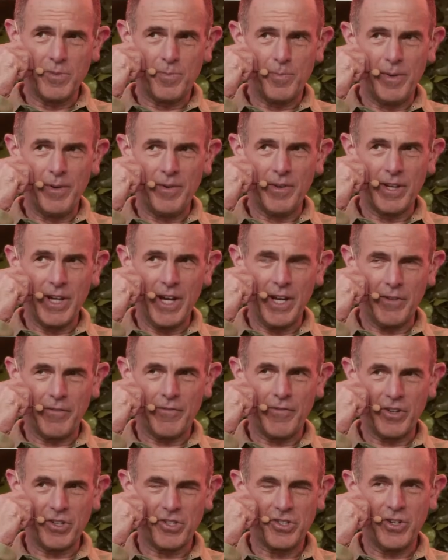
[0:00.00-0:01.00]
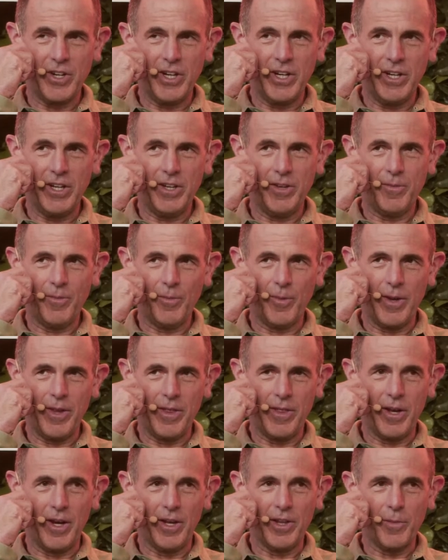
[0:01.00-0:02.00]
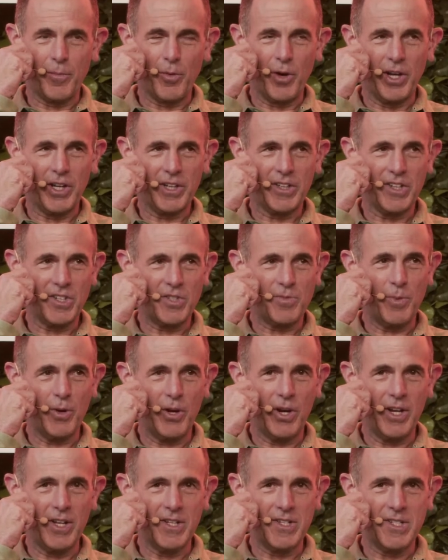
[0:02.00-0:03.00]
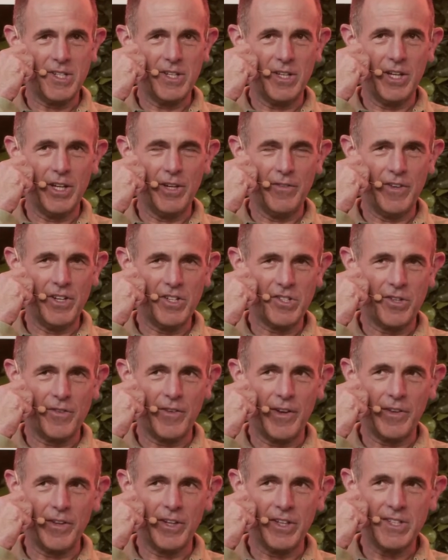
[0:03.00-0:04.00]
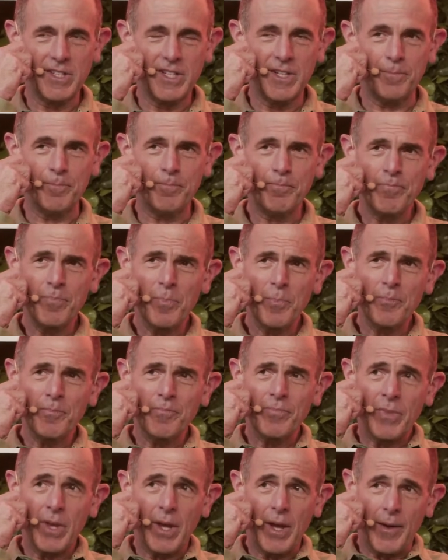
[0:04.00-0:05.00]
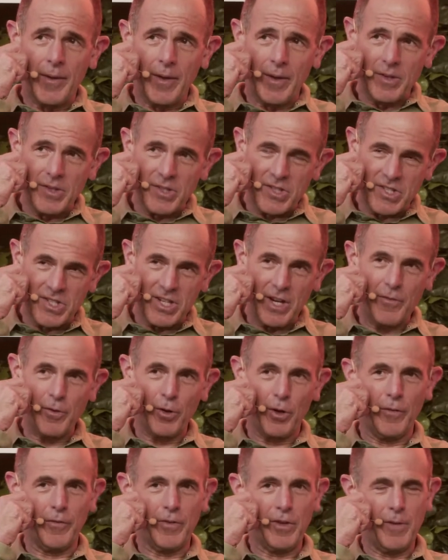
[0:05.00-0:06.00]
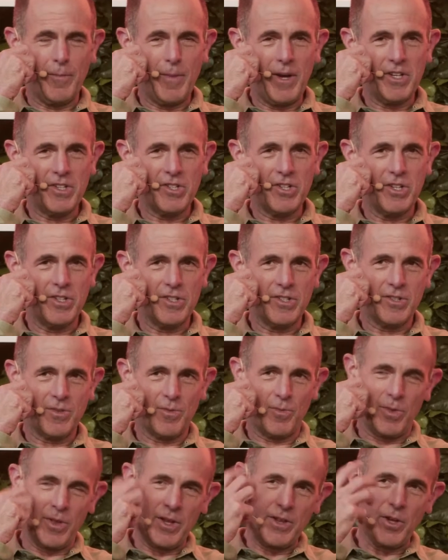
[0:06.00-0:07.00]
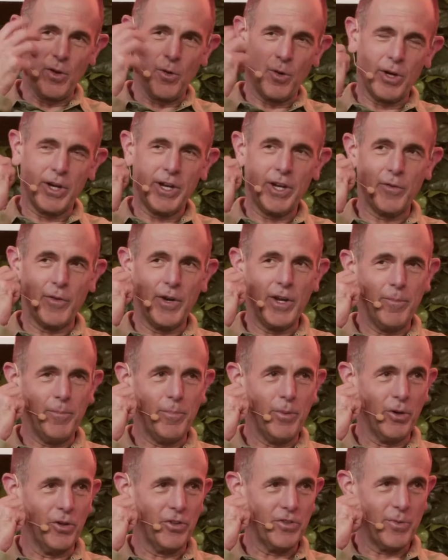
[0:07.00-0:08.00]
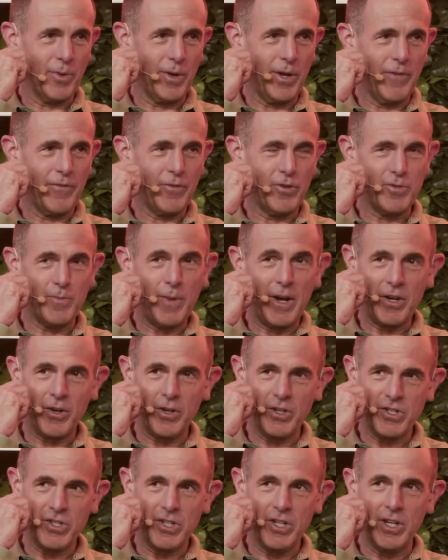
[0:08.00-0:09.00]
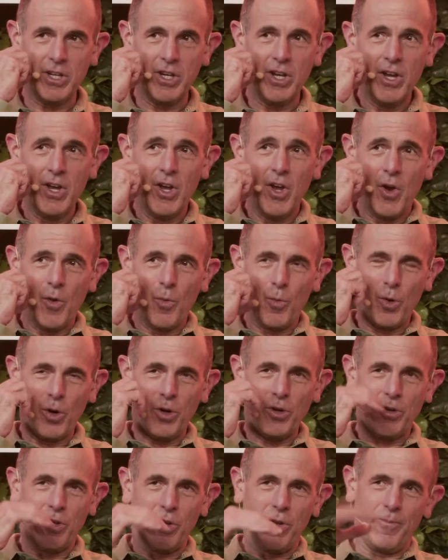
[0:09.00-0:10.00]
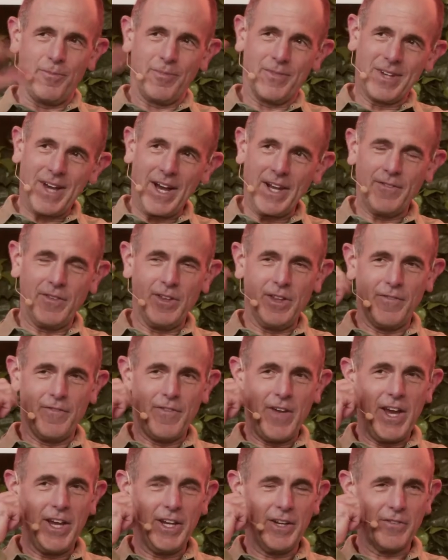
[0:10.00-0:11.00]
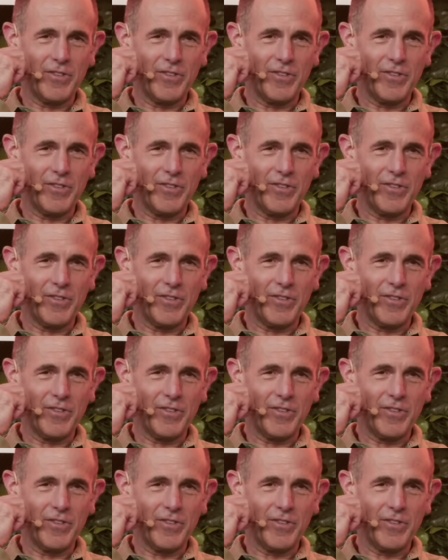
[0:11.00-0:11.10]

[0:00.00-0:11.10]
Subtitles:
been kind of frustrated with the product experience and the innovation around LinkedIn. Several of the dimensions that the org had already built when I first met Christian were kind of in the vein of